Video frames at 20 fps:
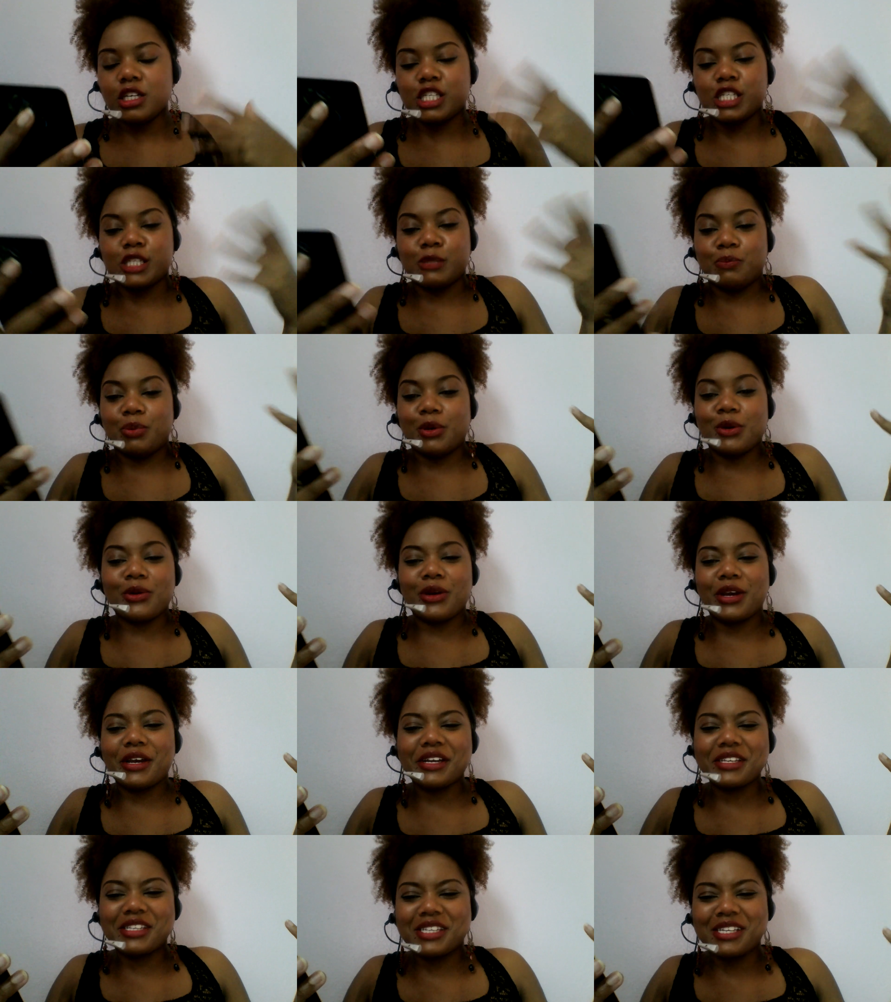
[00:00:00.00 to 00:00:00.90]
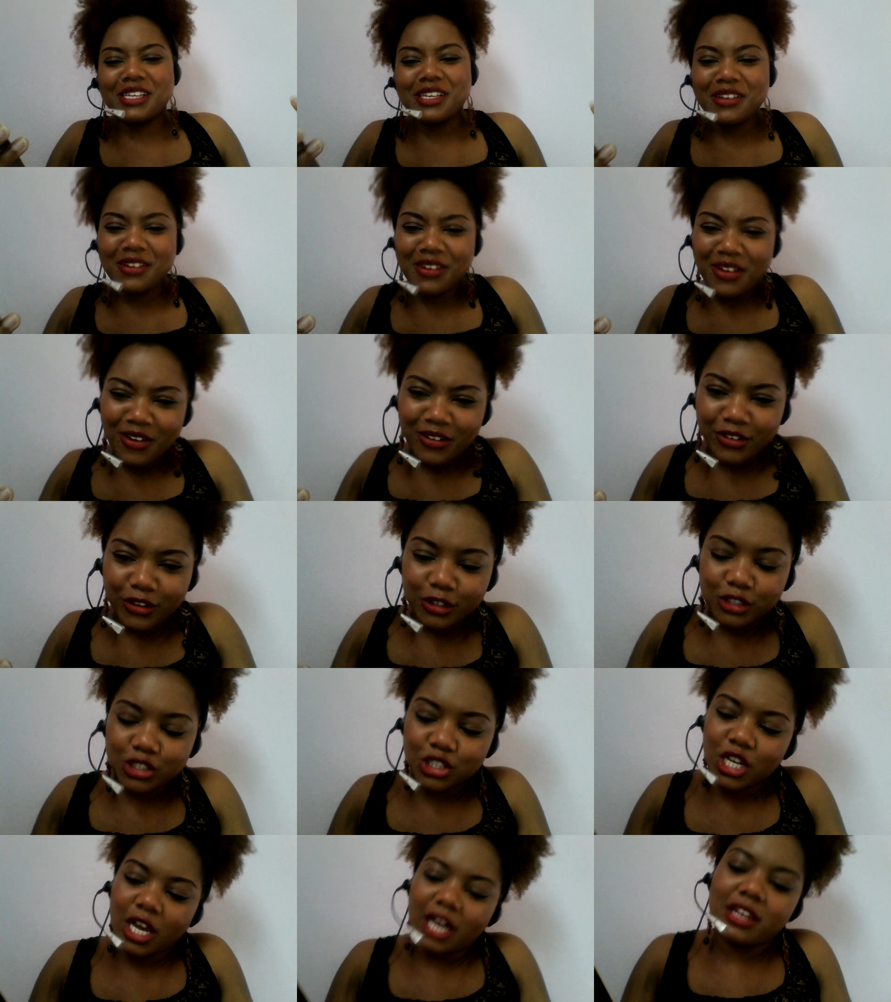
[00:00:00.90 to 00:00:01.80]
spirit. You know,
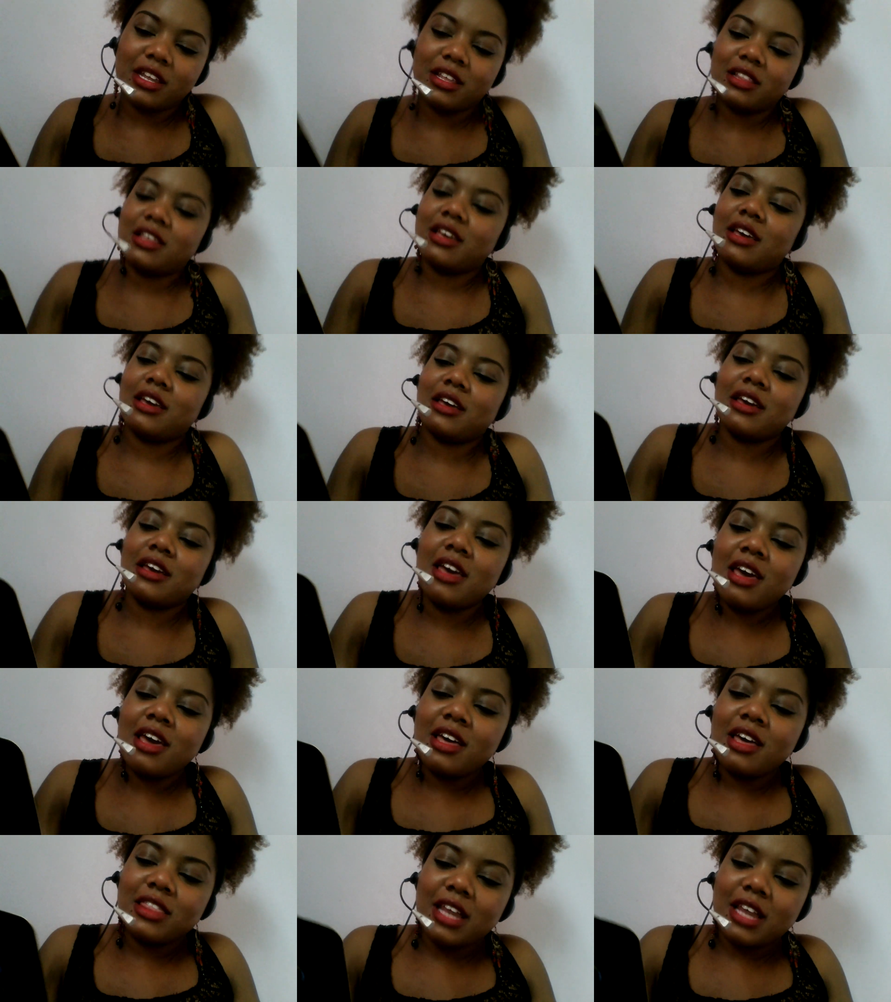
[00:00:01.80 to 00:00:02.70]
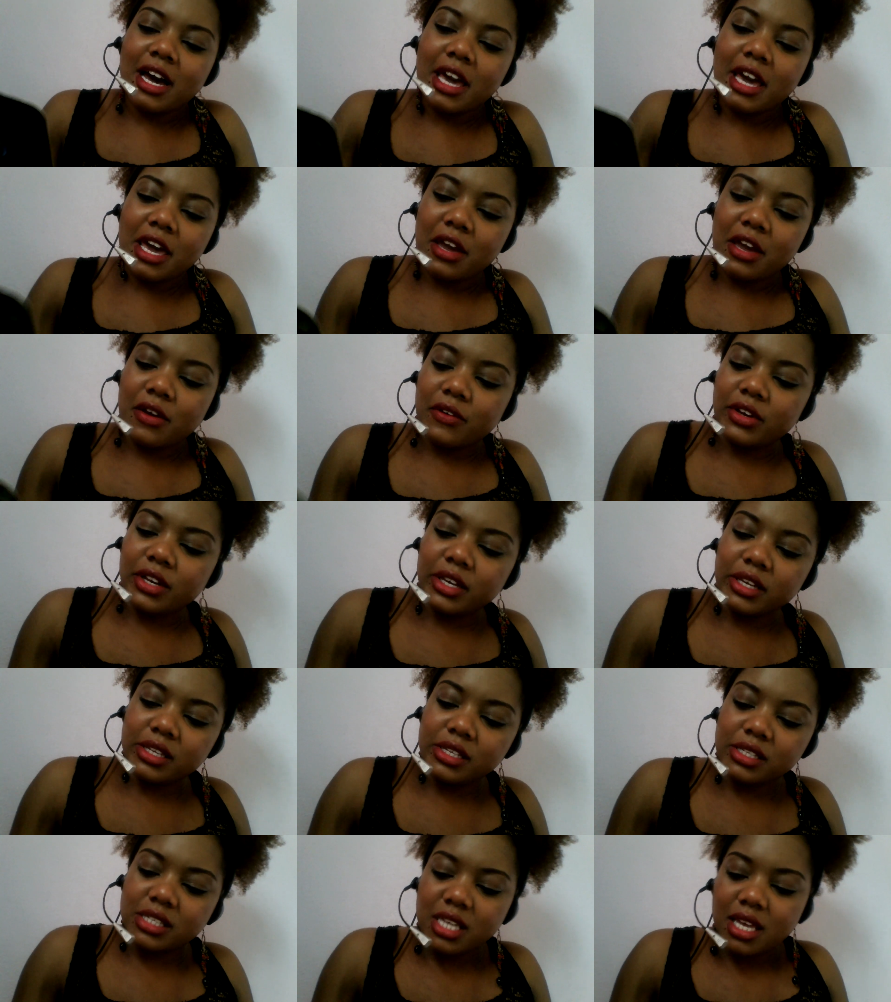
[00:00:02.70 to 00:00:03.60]
you're channeling that
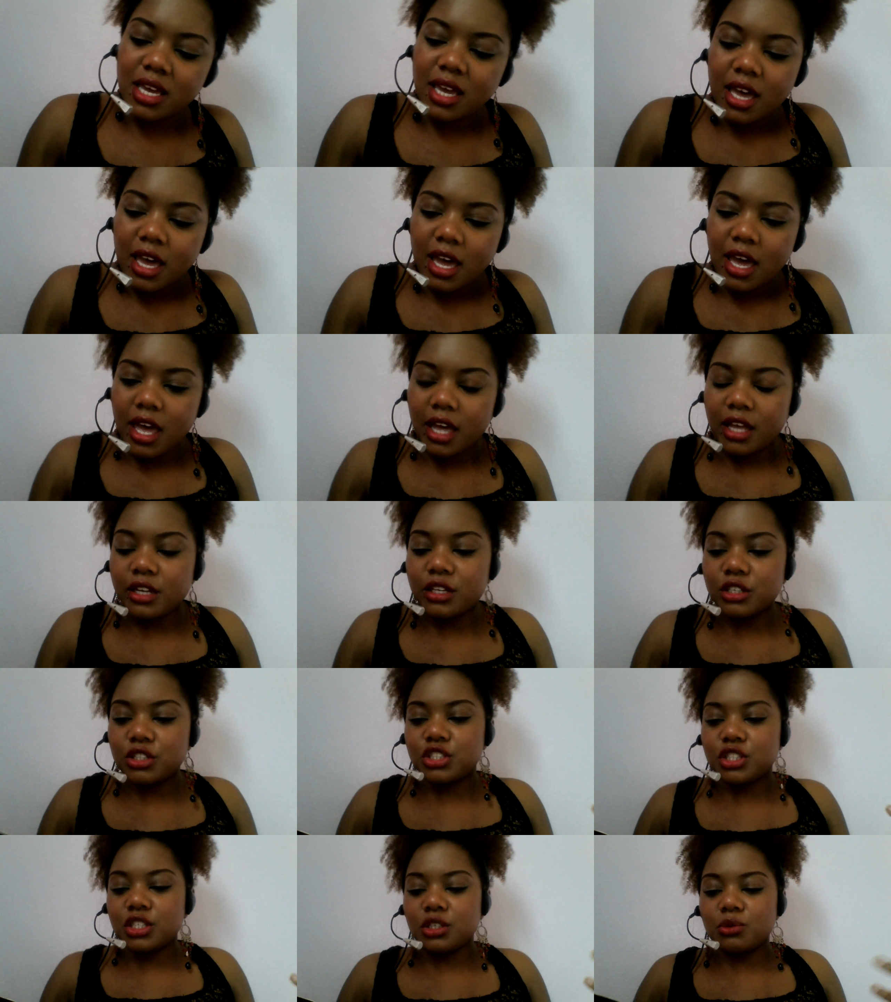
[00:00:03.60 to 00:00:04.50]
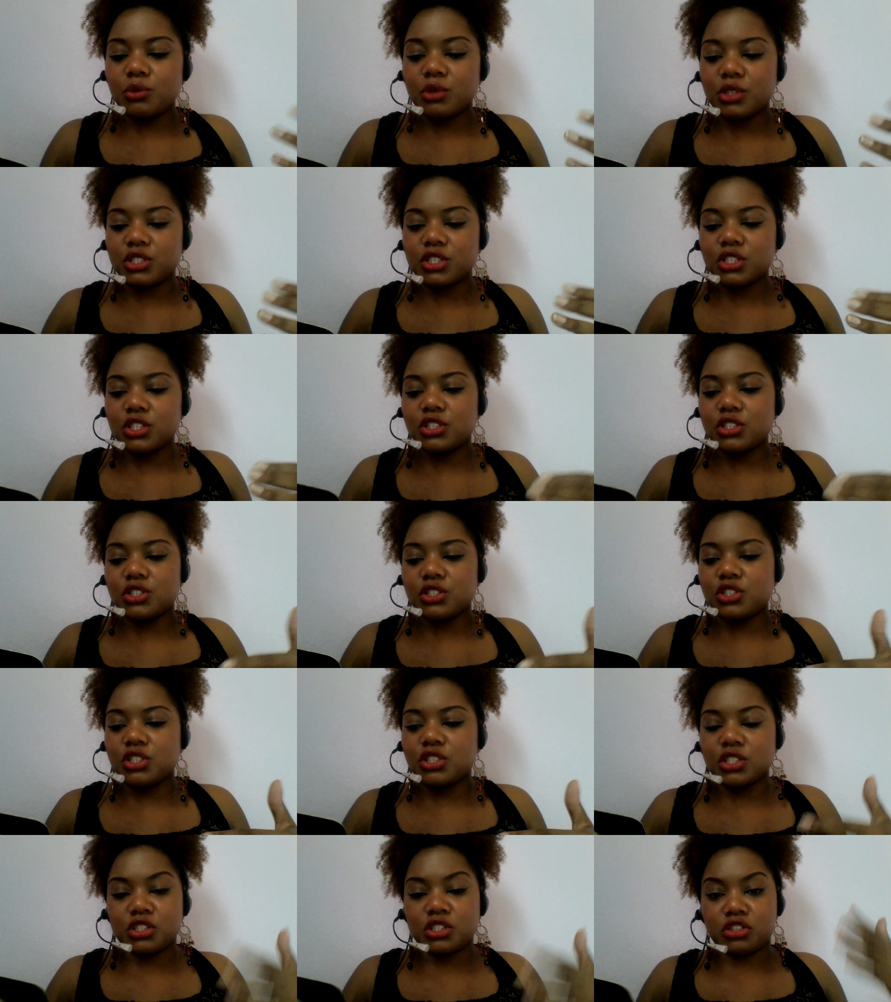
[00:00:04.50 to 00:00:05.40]
Aries energy, which is
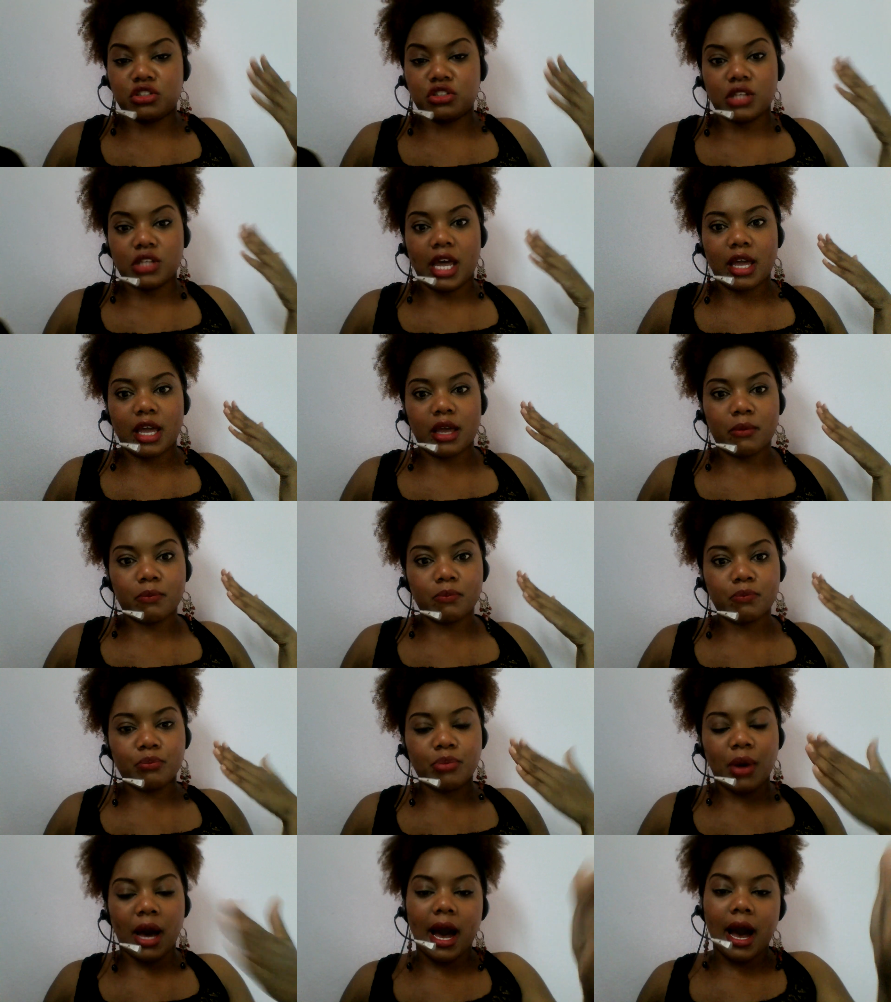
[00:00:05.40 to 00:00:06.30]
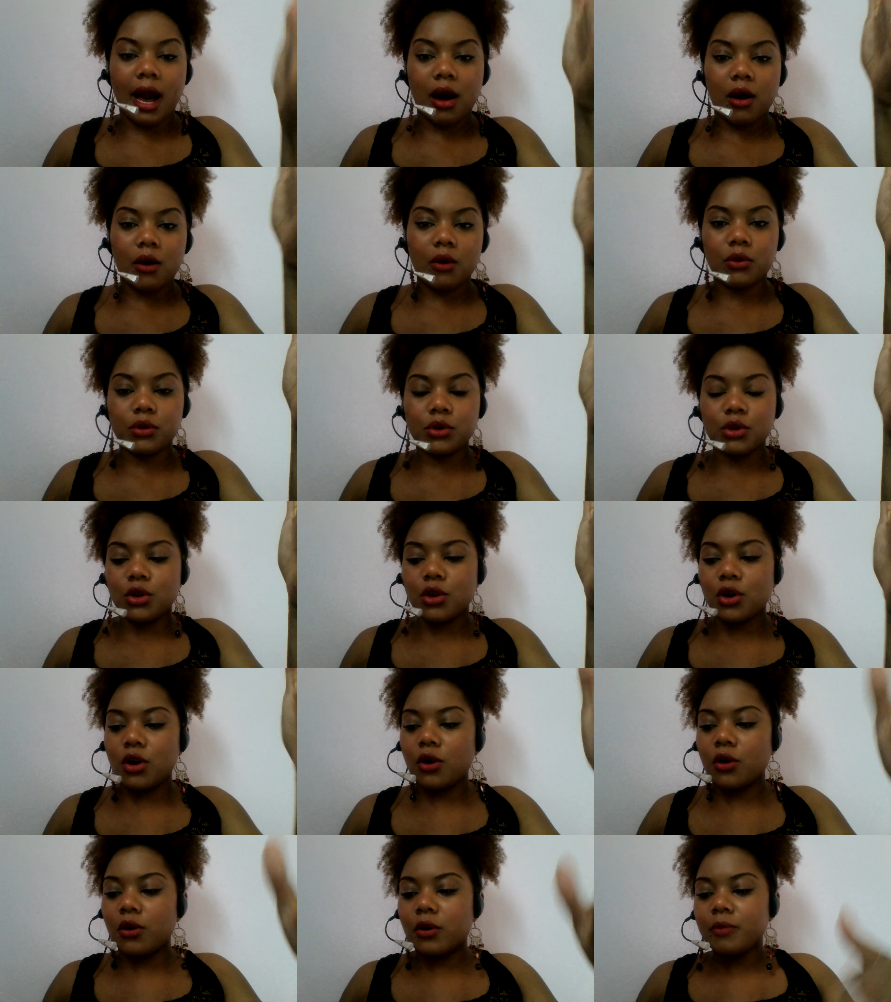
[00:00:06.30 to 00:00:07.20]
just like pow, you
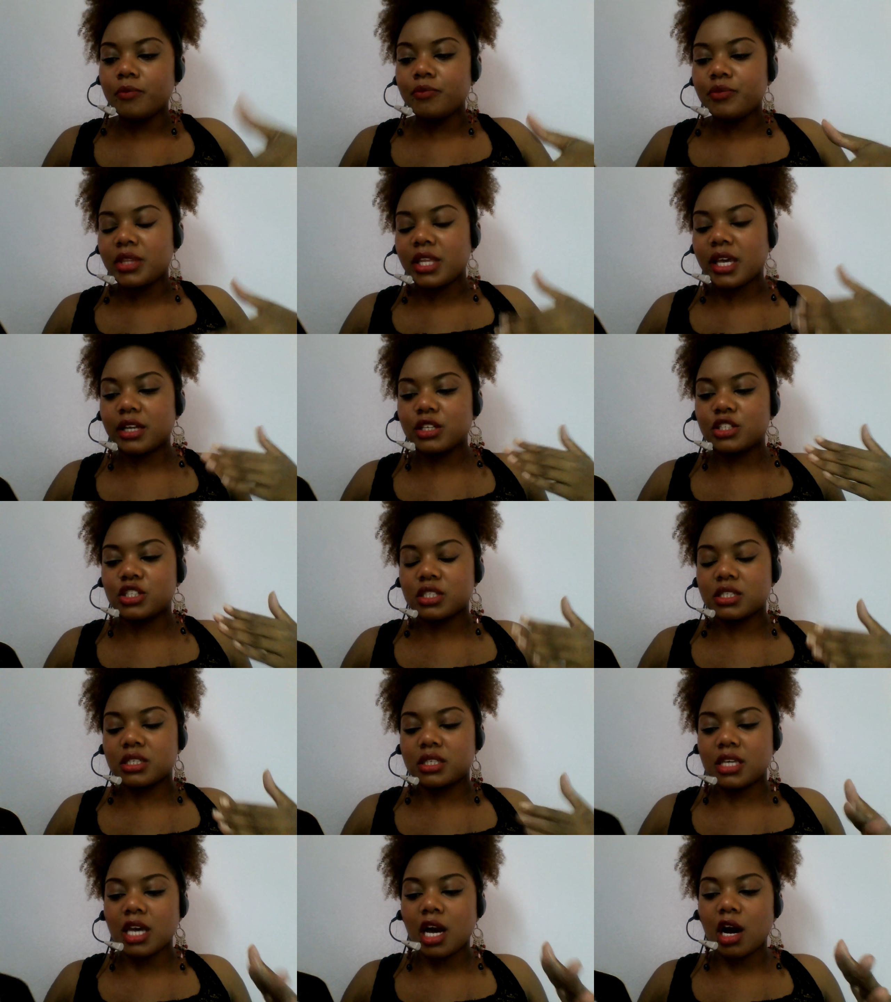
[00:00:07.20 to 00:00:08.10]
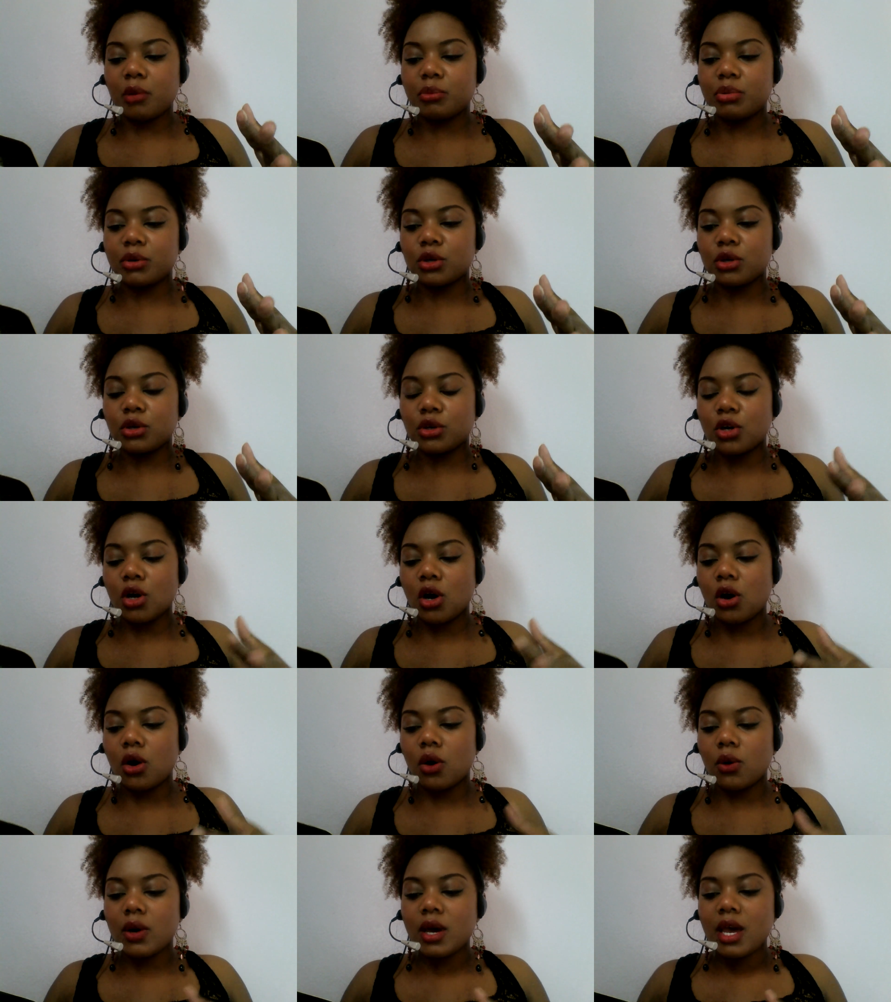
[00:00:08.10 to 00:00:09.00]
know, like just get up and
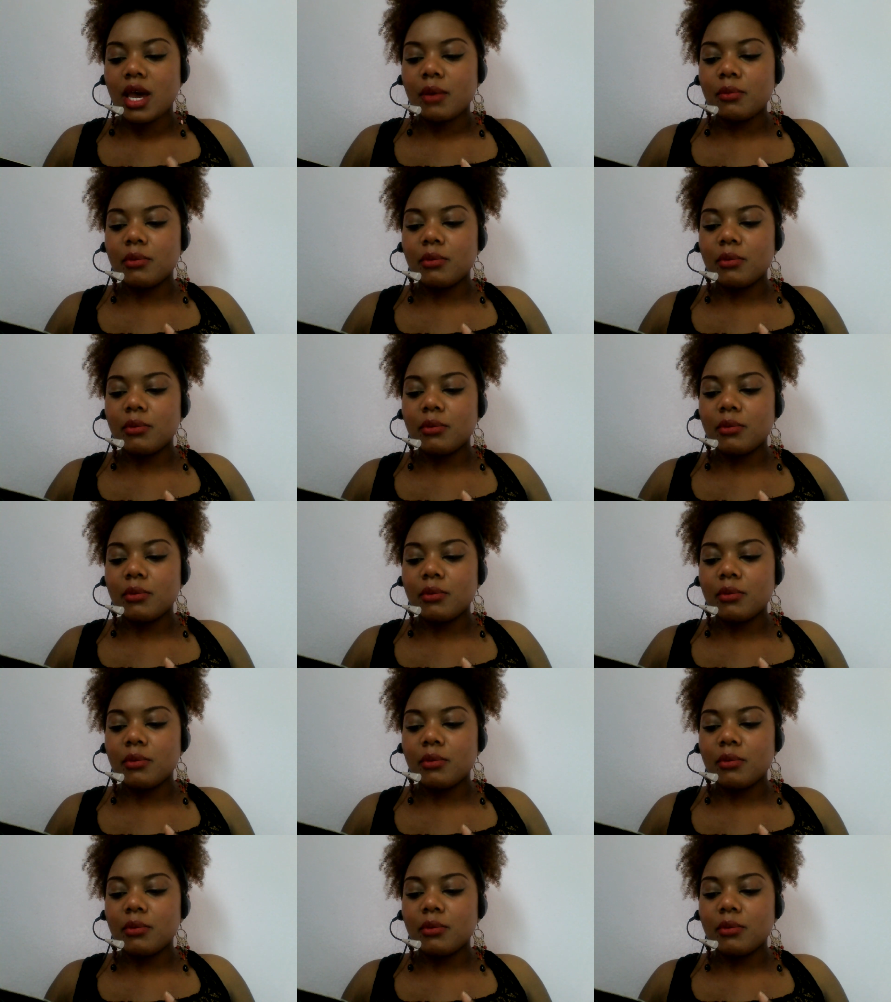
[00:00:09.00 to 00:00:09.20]
go.